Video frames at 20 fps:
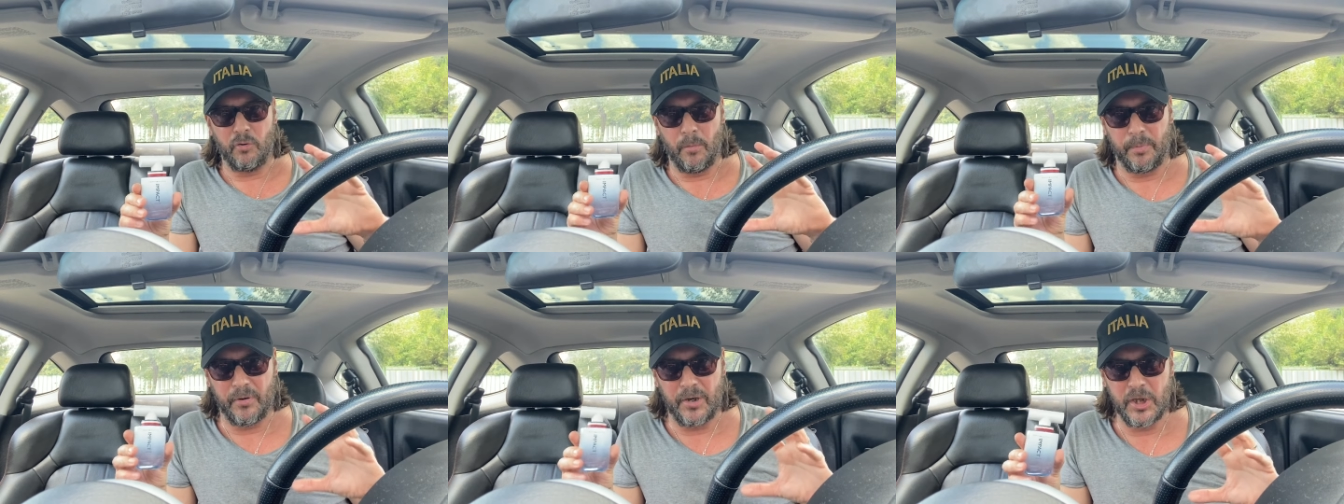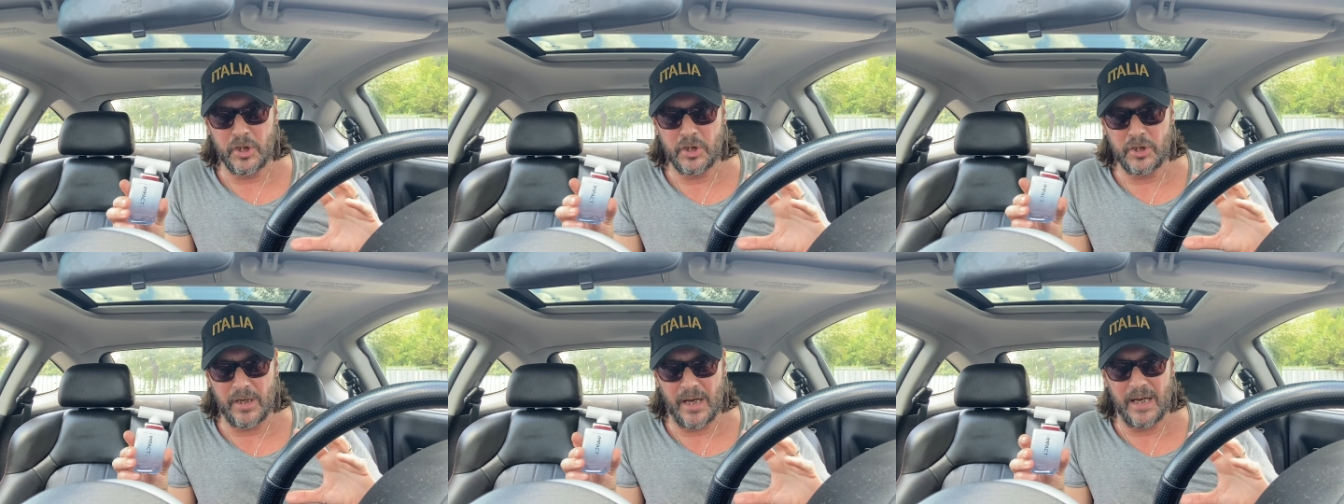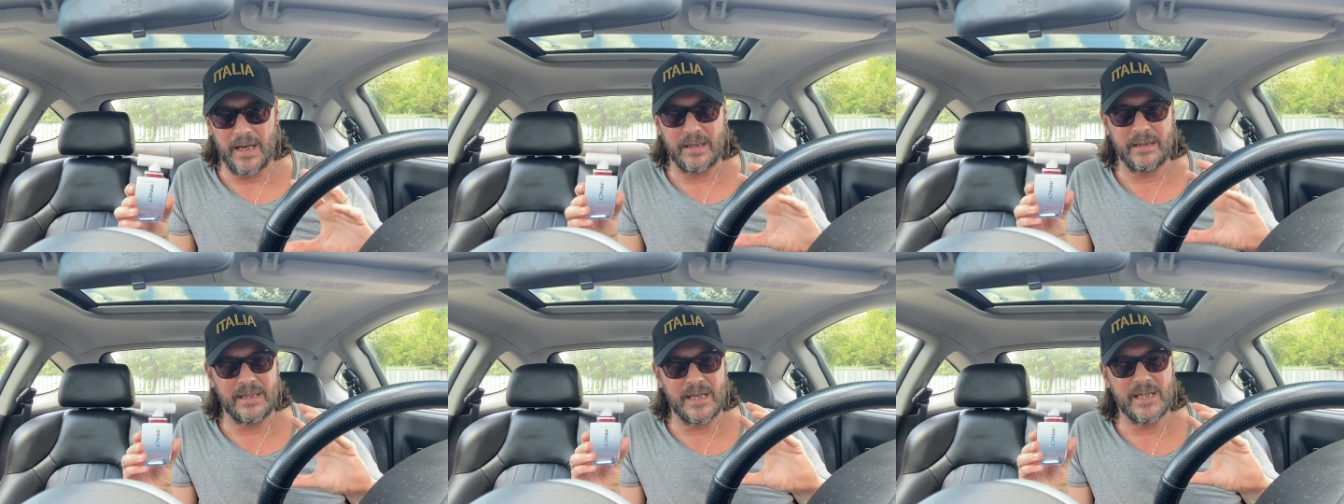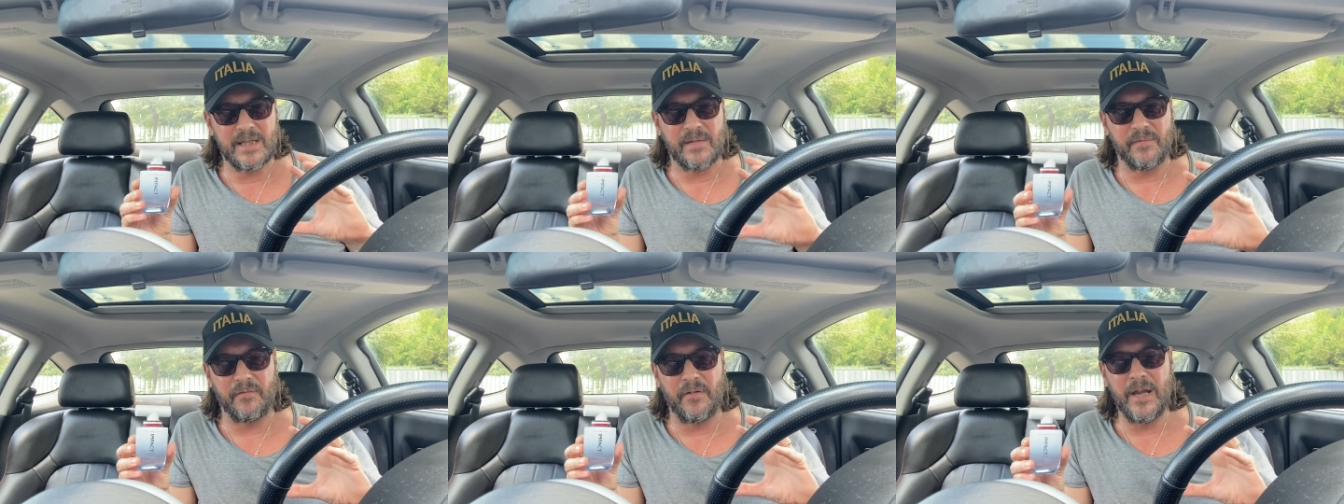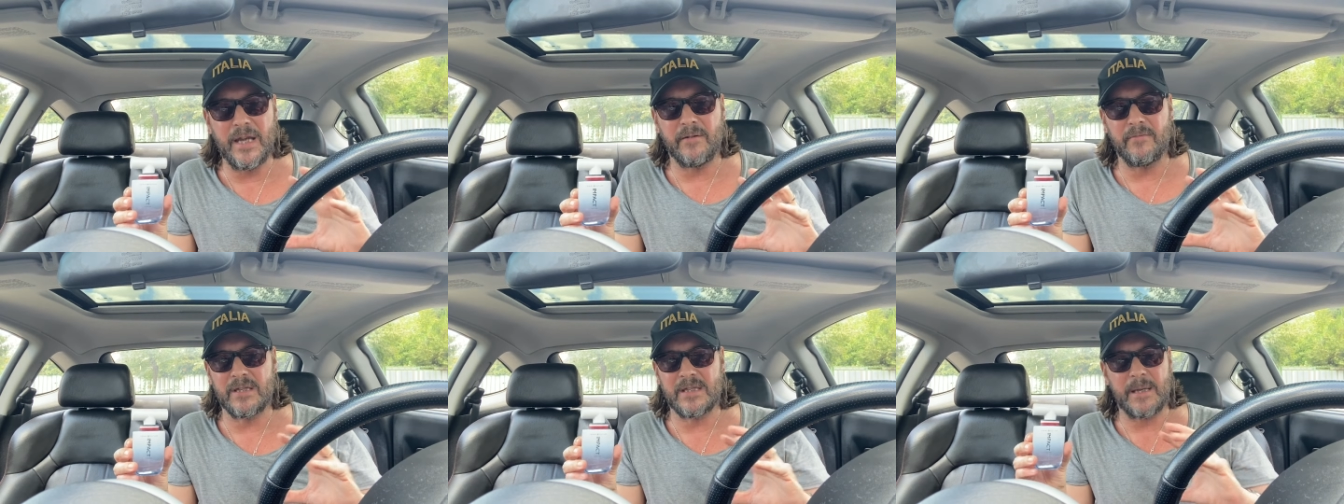appreciate this
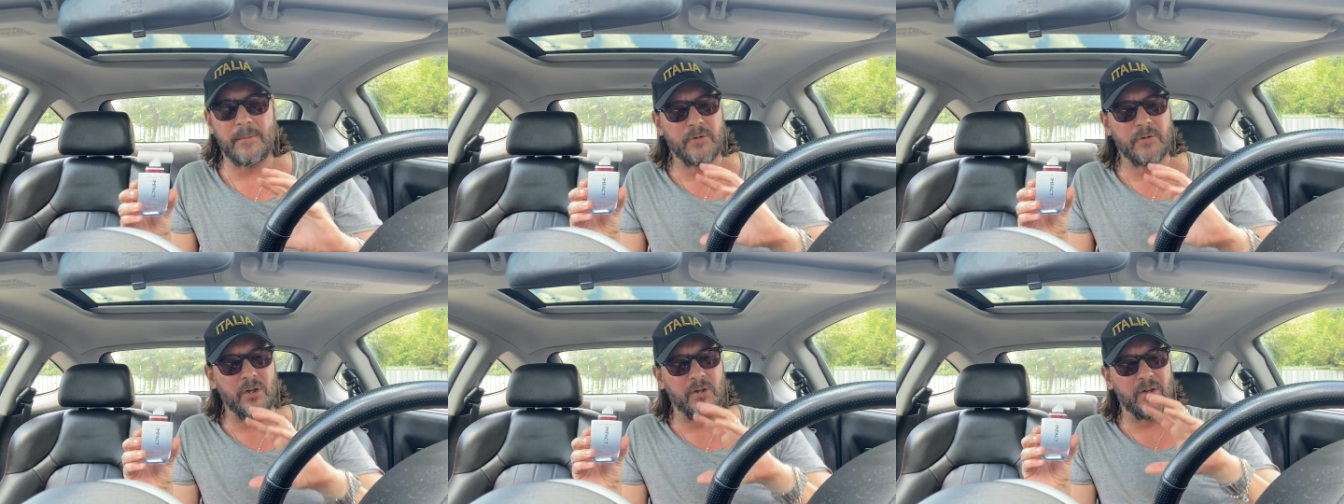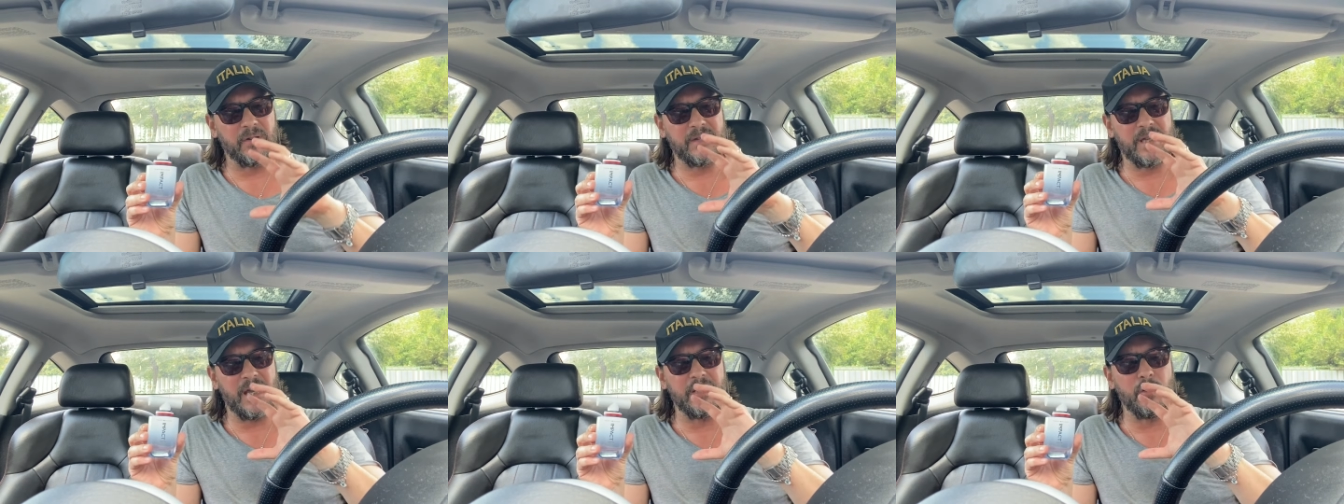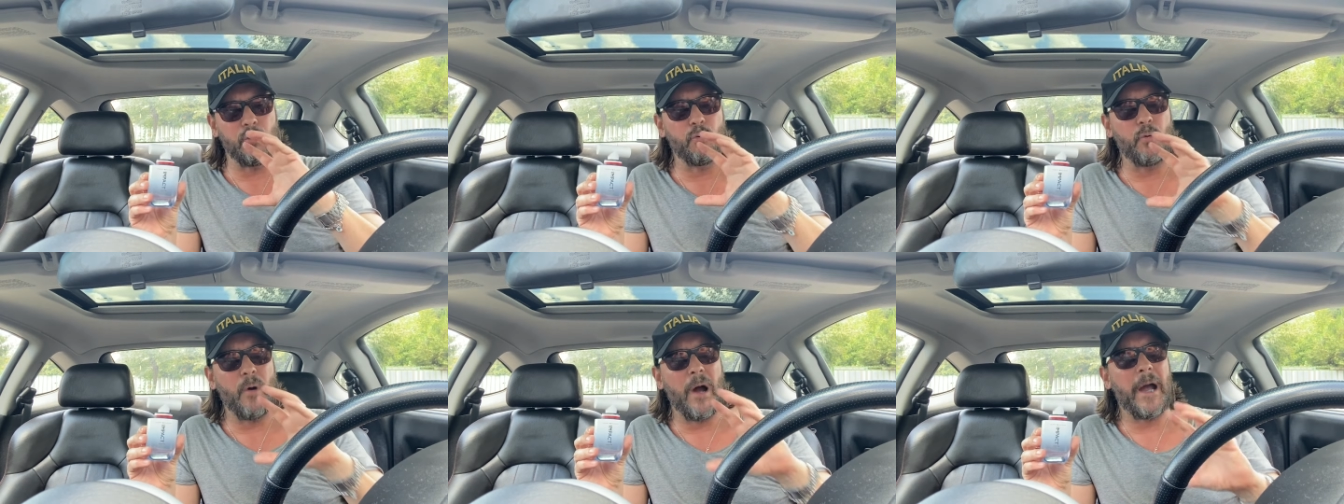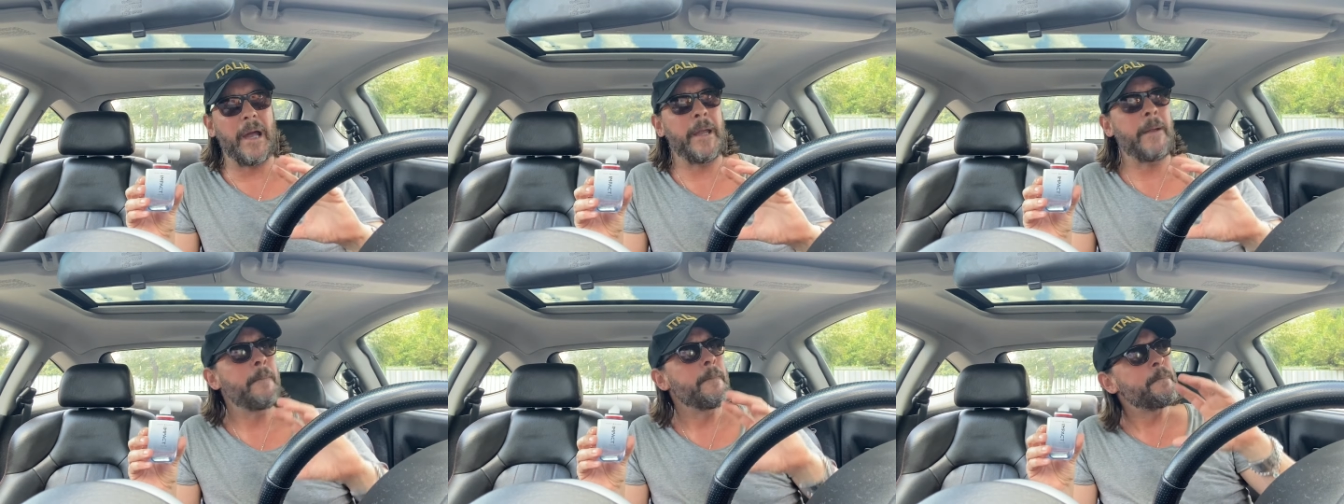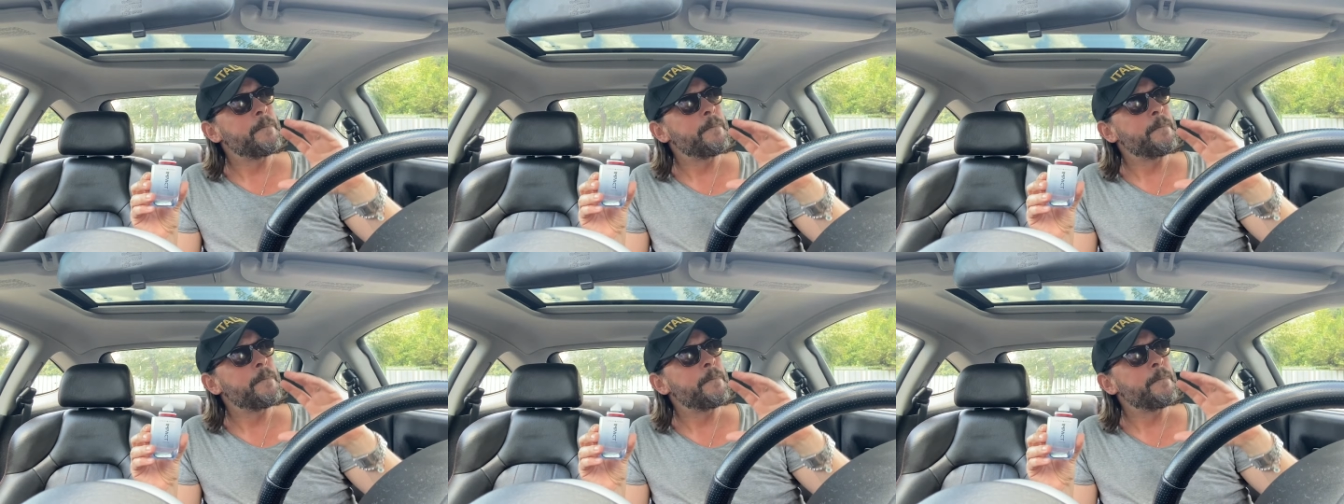fragrance I'm gonna tell you why